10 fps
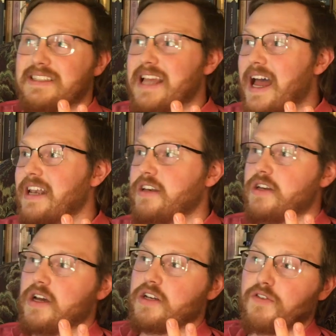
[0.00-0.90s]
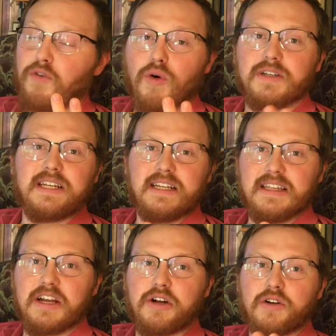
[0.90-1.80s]
10 to 14 in
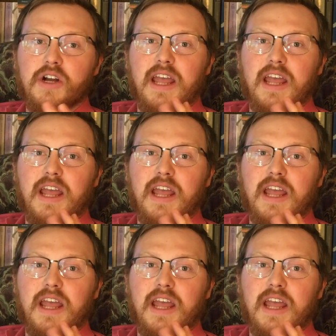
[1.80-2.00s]
there